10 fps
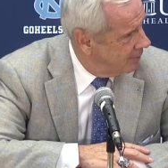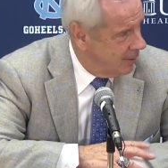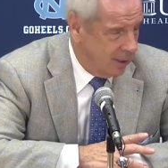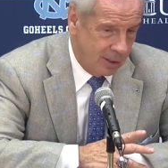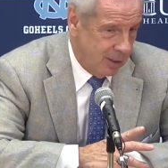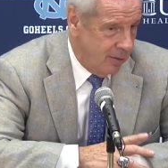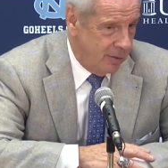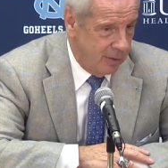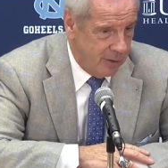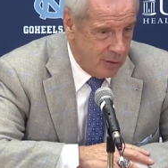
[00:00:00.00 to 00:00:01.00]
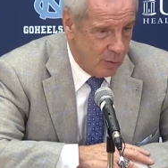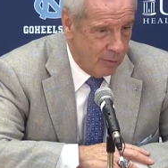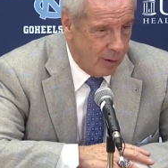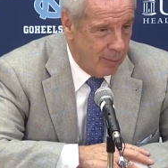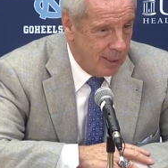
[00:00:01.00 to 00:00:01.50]
You know, and if, if he's one of
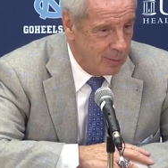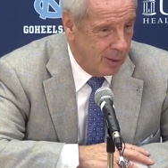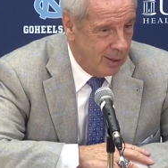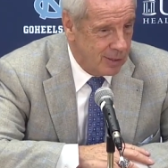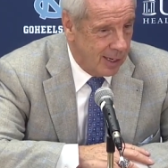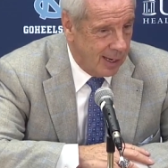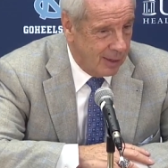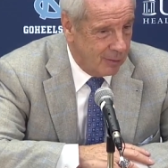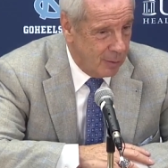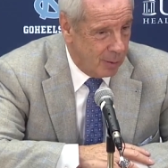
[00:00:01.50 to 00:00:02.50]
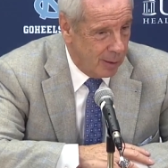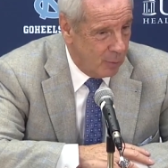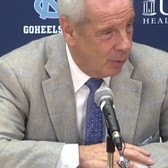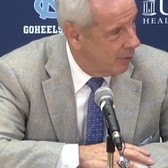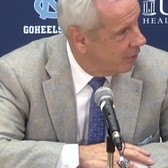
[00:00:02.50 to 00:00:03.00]
our best players, I'd like for him to play
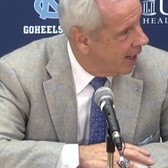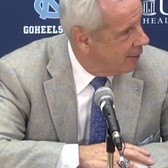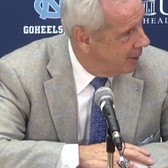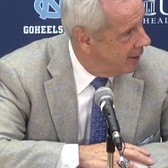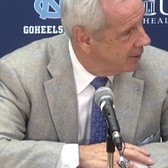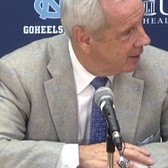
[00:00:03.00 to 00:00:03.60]
more than five minutes.